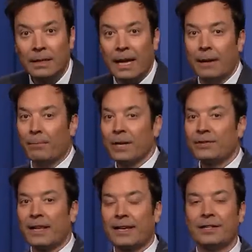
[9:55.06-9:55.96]
And
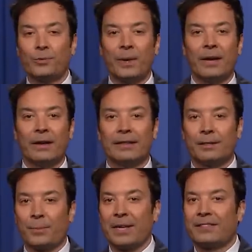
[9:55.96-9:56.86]
much like his wheel,
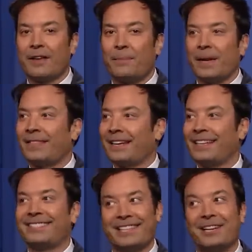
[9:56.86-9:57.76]
it's a pretty safe bet that
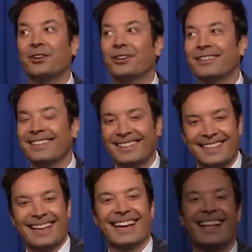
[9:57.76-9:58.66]
he's single.
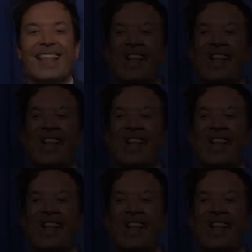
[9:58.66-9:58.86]
Yeah.